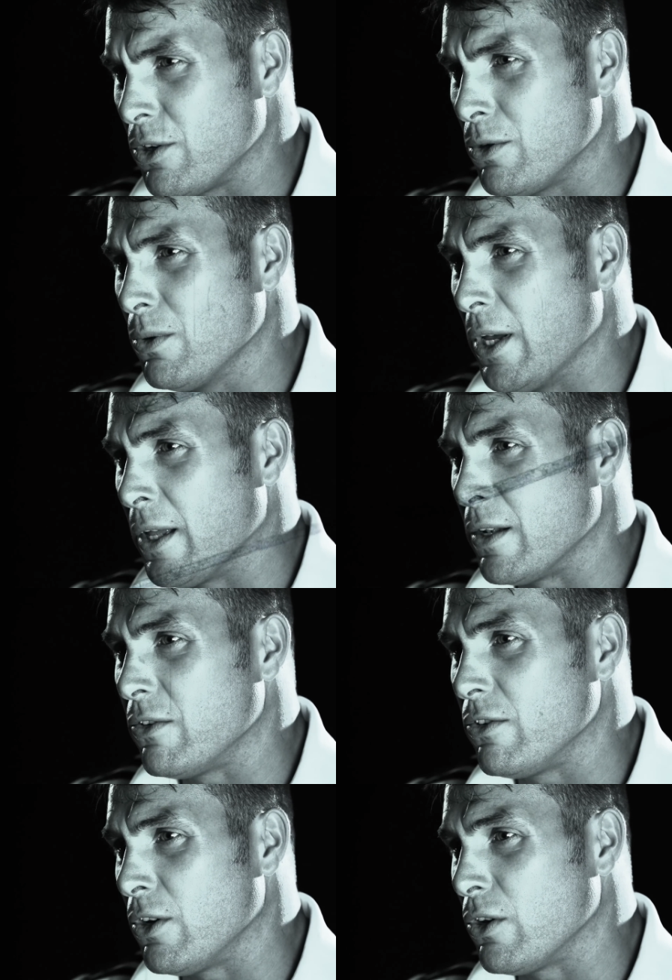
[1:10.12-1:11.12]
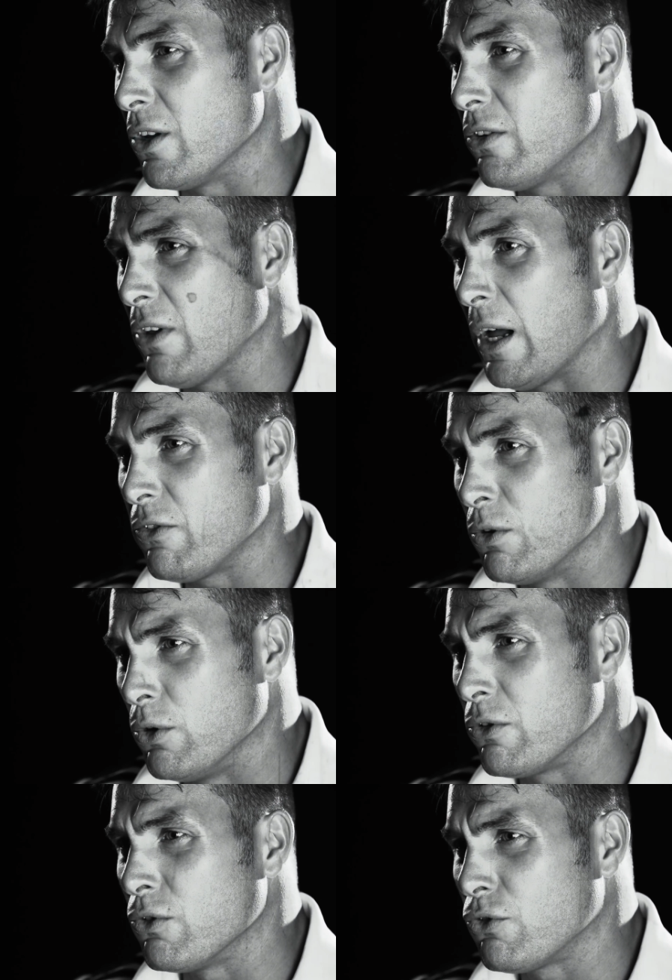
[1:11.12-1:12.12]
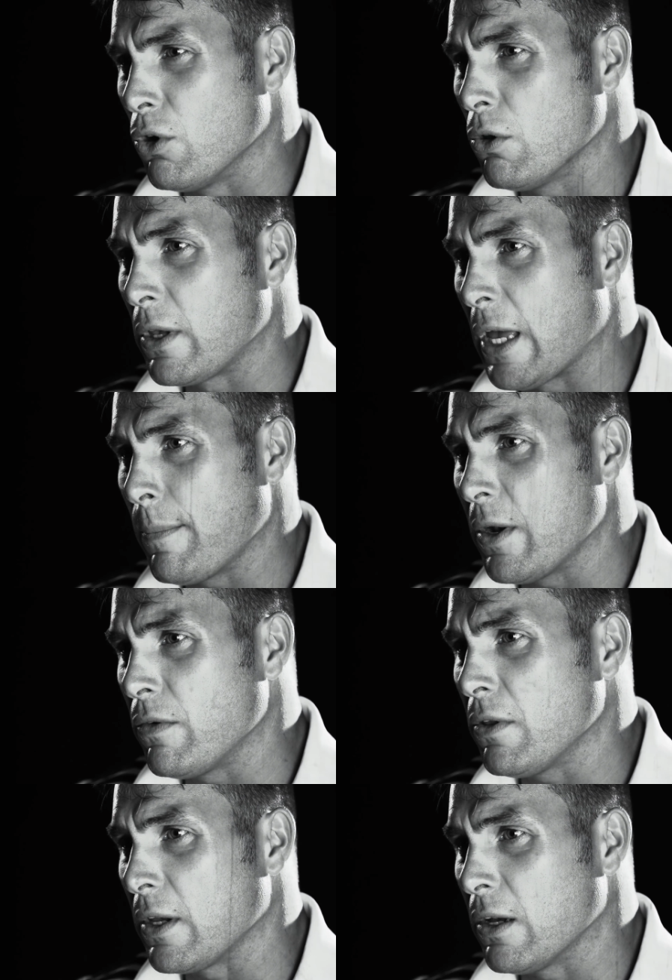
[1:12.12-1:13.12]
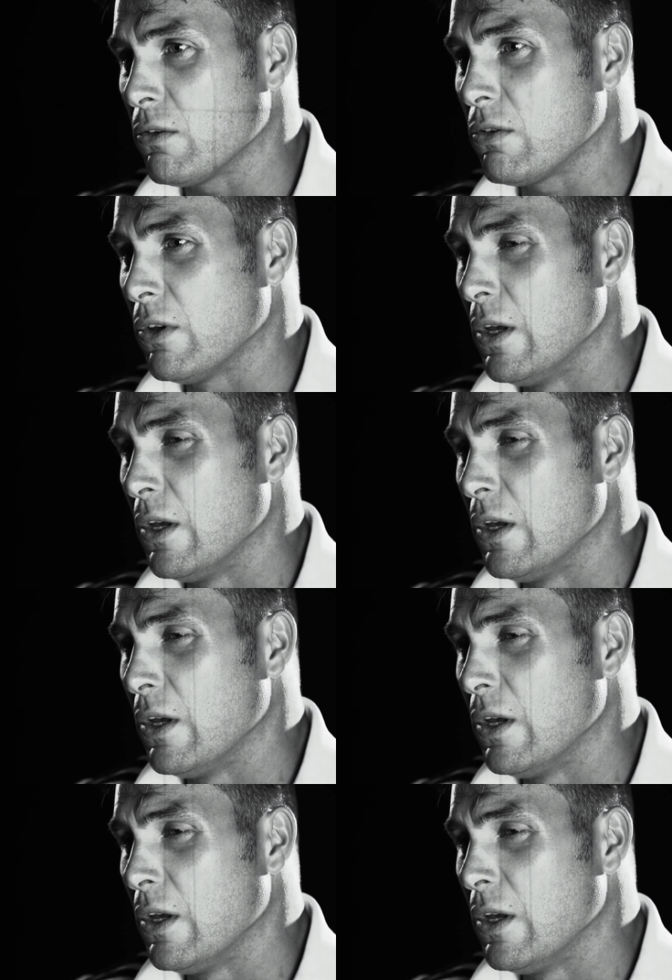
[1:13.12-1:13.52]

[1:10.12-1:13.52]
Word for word: you and you, know, you can start to lose control of the game and everything else.